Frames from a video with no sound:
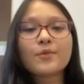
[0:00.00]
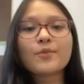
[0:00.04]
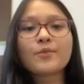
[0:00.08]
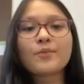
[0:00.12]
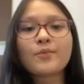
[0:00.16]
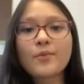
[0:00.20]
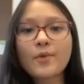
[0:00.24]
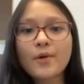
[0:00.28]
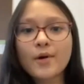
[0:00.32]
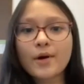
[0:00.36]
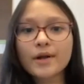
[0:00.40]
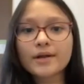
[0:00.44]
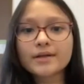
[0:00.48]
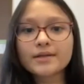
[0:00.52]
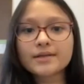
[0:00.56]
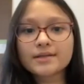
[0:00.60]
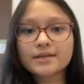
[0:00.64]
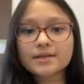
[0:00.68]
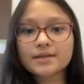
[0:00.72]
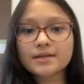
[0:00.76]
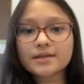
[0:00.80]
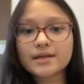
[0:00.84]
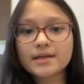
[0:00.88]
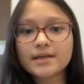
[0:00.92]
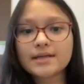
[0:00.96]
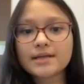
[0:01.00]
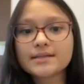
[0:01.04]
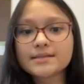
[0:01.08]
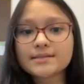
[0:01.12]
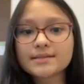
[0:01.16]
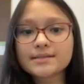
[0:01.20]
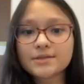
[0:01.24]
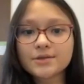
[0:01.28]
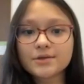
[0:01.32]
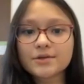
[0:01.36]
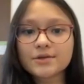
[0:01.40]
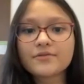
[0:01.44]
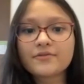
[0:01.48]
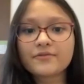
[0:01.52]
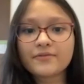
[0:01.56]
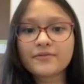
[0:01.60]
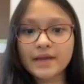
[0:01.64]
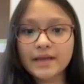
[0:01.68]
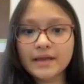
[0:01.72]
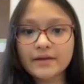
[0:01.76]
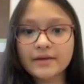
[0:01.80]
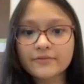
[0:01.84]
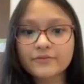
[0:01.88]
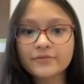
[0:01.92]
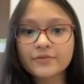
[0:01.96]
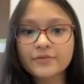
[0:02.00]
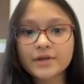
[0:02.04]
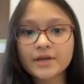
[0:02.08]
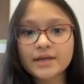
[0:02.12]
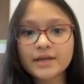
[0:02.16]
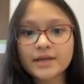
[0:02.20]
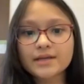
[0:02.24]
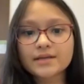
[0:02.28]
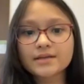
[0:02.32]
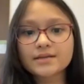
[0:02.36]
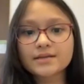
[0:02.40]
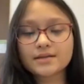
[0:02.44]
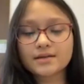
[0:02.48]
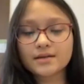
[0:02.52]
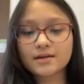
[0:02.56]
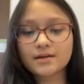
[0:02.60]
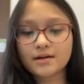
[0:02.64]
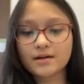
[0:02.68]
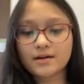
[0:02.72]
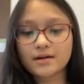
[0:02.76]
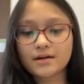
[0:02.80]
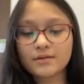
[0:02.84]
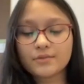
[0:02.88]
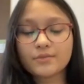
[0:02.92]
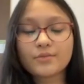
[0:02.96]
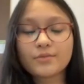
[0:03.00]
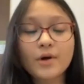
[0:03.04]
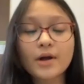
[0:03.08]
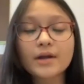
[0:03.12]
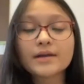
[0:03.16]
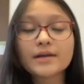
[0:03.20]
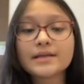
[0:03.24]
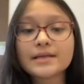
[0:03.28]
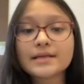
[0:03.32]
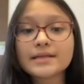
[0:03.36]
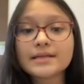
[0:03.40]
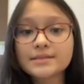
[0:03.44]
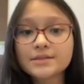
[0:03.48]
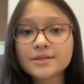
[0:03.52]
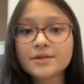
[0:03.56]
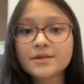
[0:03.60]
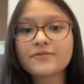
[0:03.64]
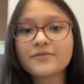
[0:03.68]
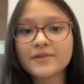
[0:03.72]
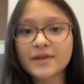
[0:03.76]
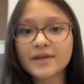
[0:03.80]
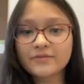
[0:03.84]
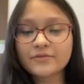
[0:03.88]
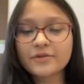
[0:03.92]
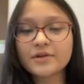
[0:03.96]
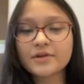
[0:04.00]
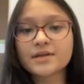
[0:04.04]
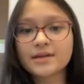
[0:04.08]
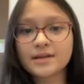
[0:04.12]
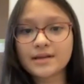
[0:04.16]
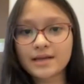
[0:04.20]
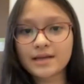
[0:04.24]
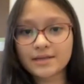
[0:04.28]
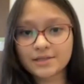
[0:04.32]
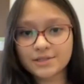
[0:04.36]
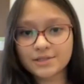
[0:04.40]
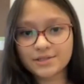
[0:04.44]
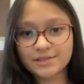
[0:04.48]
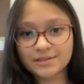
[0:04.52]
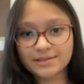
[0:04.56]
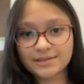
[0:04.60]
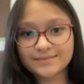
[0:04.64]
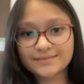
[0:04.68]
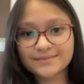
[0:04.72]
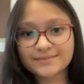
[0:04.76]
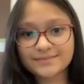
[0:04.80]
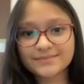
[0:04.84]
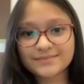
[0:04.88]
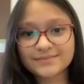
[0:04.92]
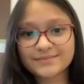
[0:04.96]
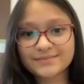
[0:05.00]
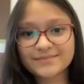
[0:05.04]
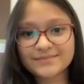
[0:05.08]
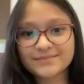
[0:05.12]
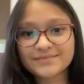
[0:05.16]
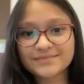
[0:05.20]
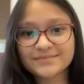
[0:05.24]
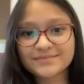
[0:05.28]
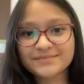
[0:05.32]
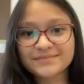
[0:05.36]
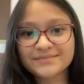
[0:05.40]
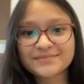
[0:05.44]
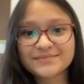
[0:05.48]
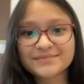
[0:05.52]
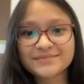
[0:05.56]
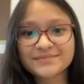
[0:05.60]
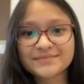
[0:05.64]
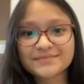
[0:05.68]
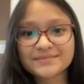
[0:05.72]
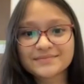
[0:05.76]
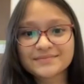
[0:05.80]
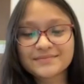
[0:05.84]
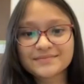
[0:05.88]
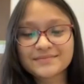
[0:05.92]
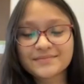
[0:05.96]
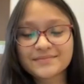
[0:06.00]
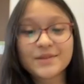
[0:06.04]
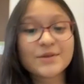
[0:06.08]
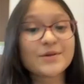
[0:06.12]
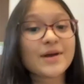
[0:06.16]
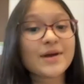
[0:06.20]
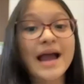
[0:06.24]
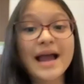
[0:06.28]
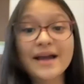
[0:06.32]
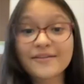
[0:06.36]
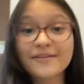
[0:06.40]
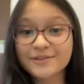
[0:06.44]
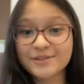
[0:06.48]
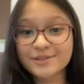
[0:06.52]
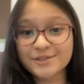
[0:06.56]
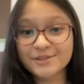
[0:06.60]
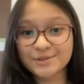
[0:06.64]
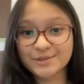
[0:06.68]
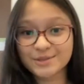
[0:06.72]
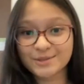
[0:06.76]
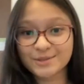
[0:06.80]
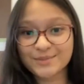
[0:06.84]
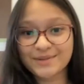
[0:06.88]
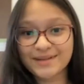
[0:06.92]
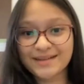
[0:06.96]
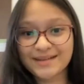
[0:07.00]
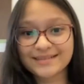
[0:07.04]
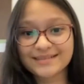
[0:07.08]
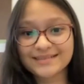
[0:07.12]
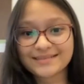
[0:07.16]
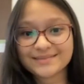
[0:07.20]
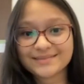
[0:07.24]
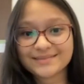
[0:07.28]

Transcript: what is your favorite? What is your favorite collection? You have to choose one.